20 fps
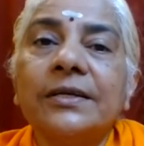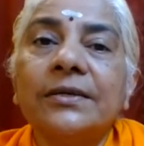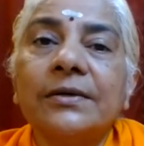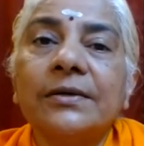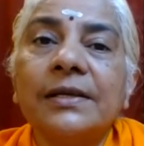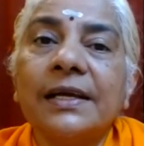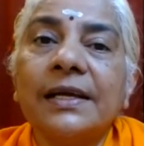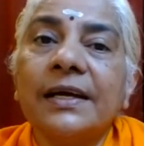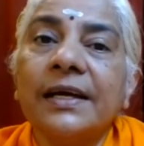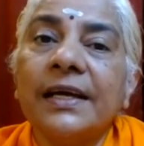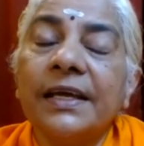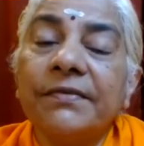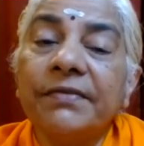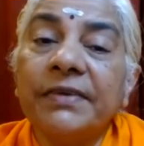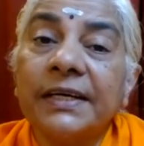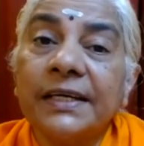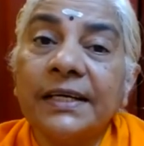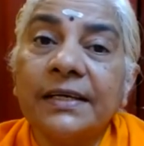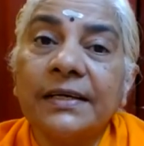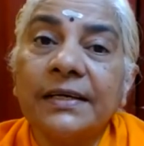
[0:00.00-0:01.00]
all I have
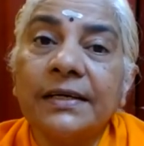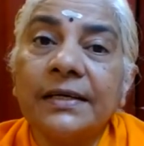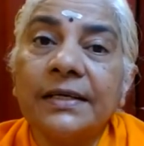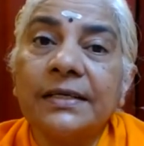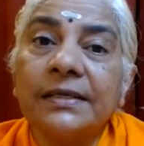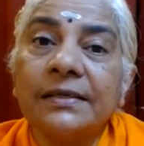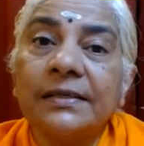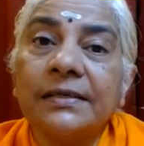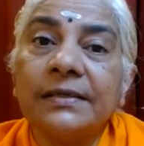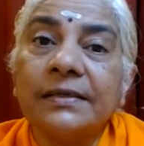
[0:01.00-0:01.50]
heard